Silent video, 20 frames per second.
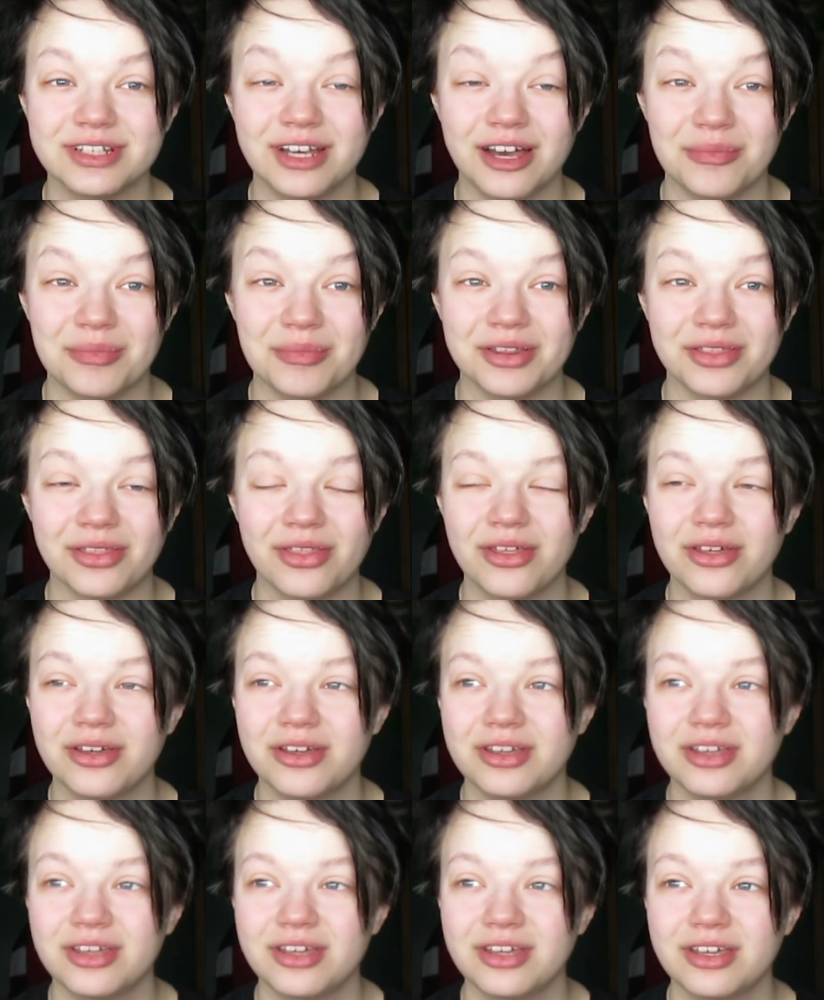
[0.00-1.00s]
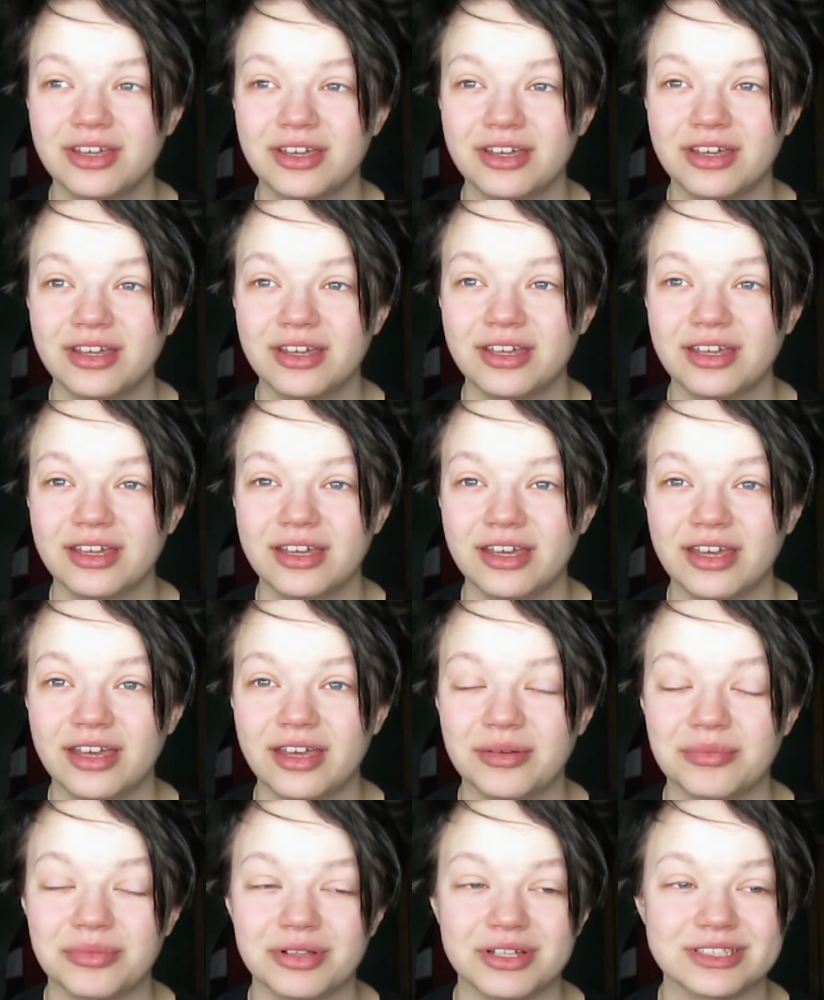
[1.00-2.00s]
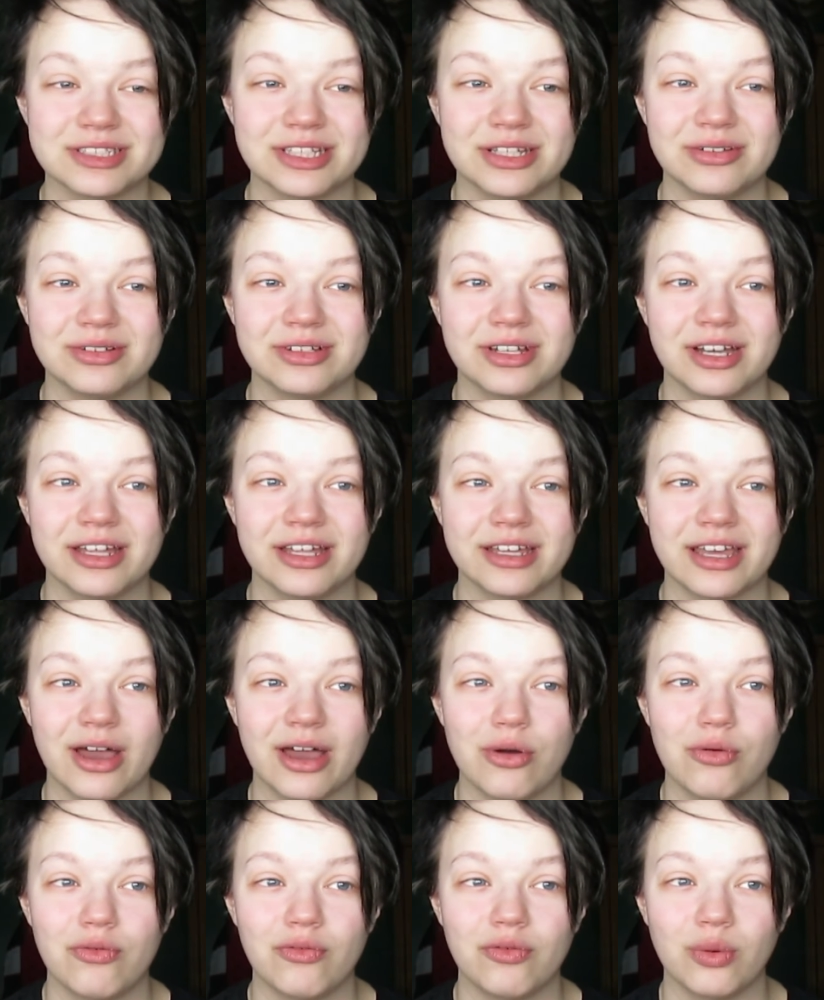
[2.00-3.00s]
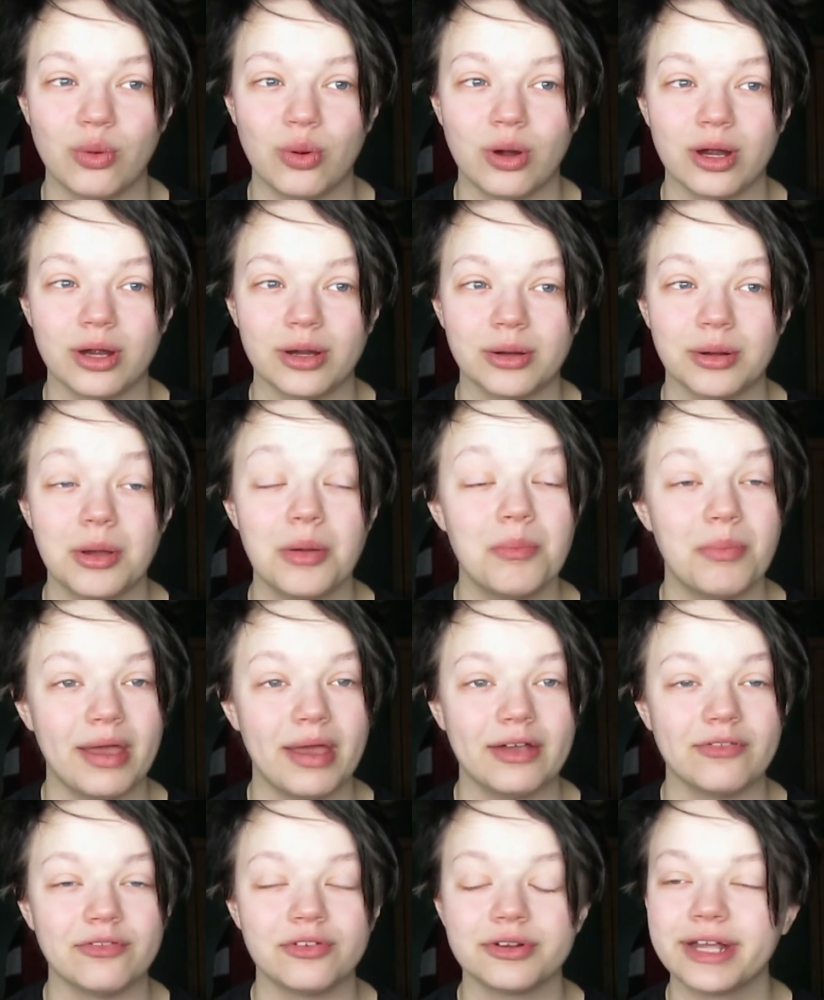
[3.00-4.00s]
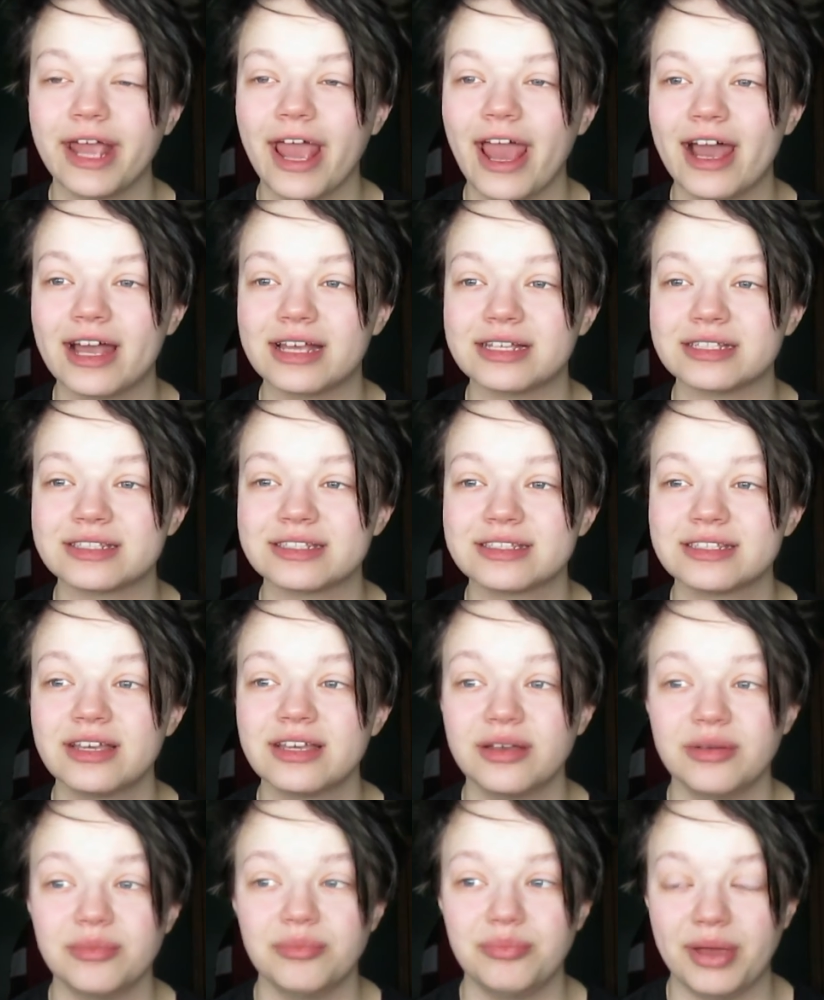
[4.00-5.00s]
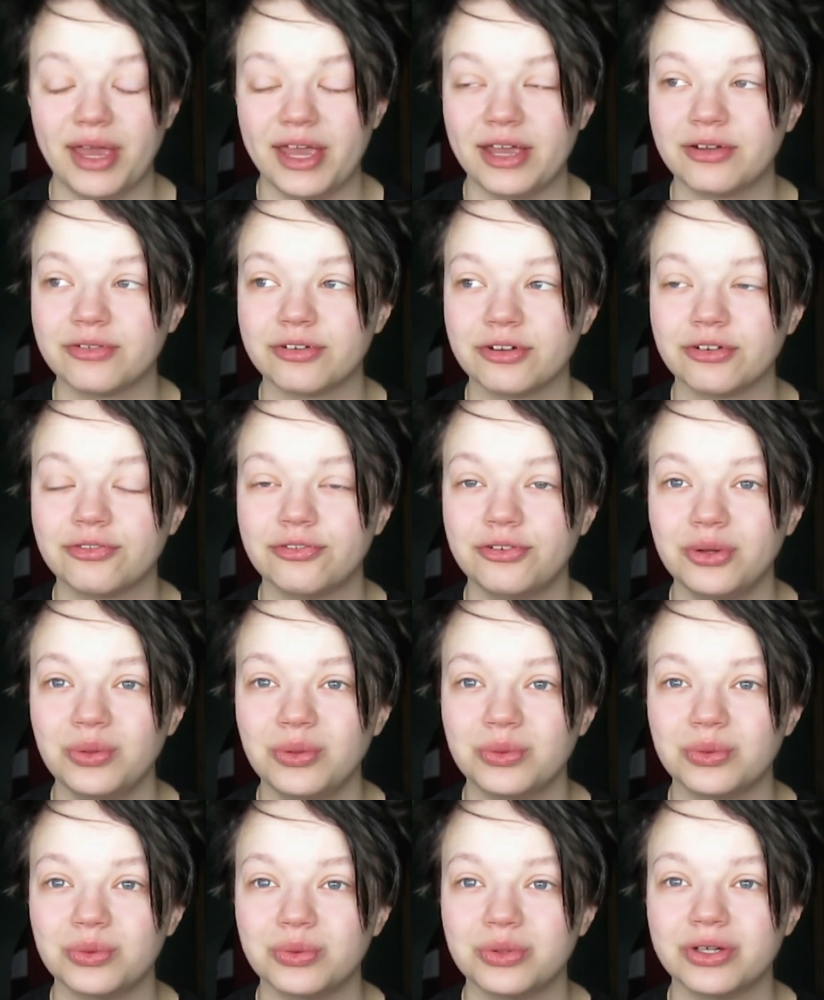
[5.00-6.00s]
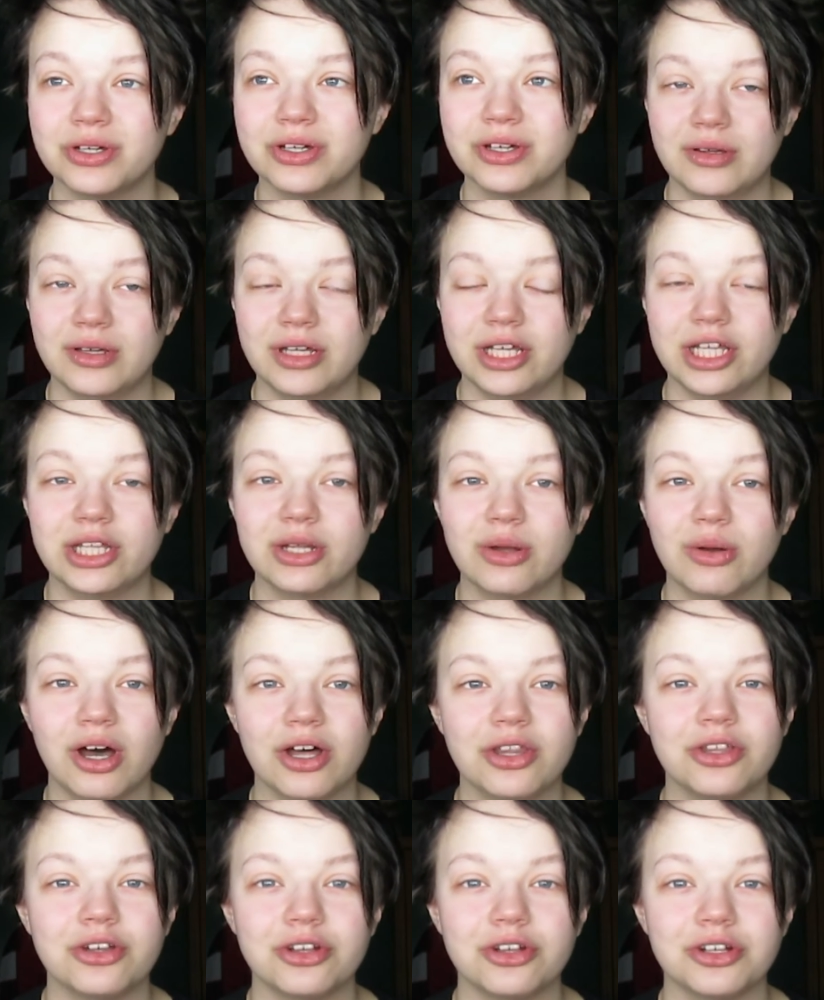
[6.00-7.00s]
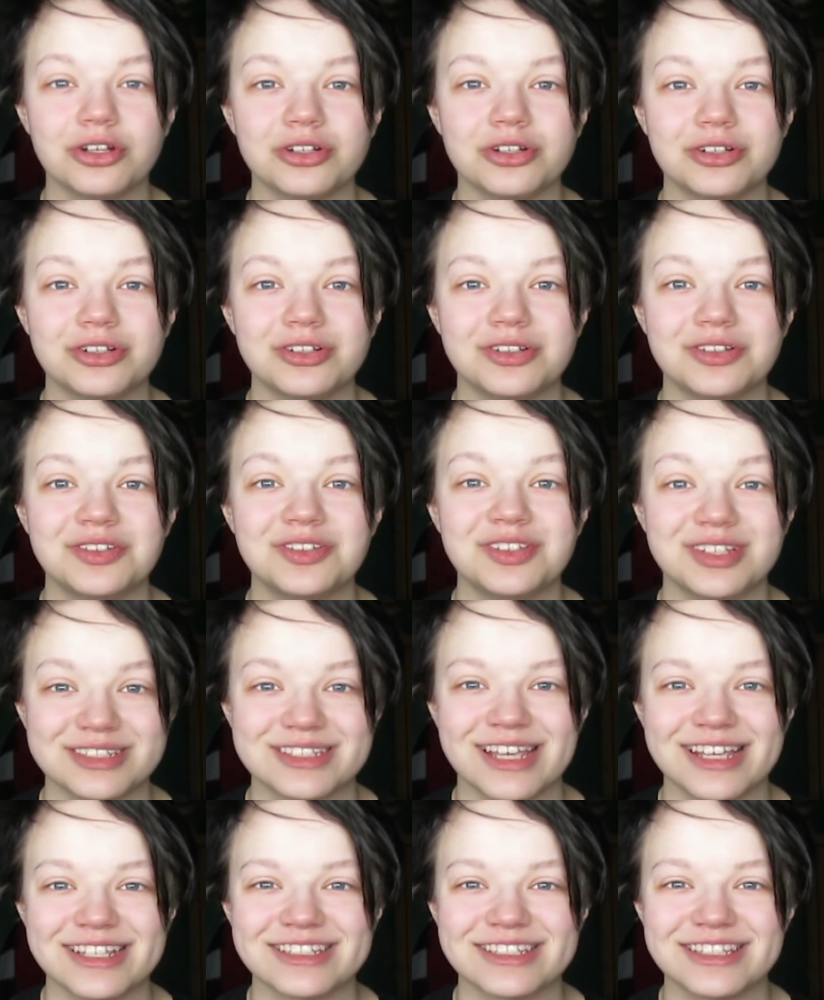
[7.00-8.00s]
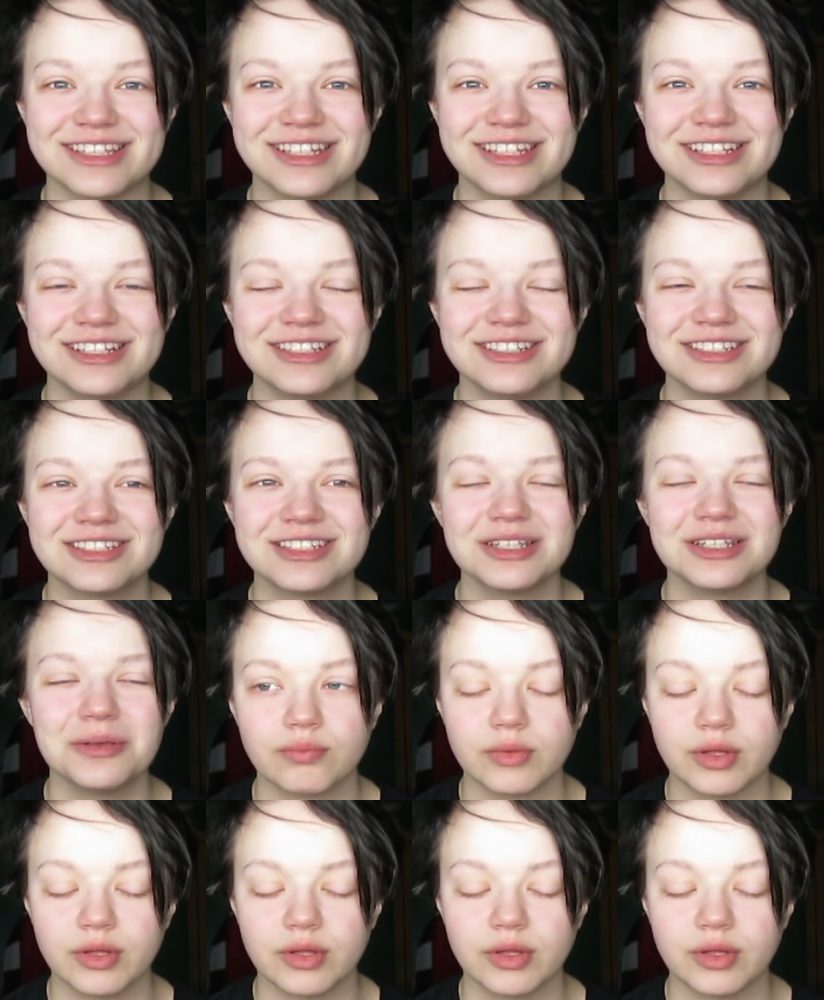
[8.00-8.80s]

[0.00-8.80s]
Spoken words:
a month. And plus then you gotta account for paying for gas, paying for food, other necessities.